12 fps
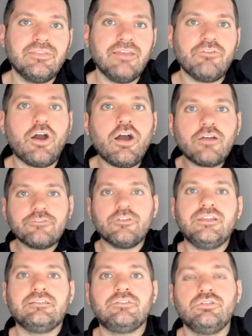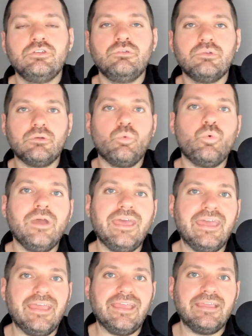They've offered it to you in a
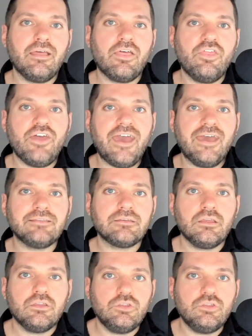way that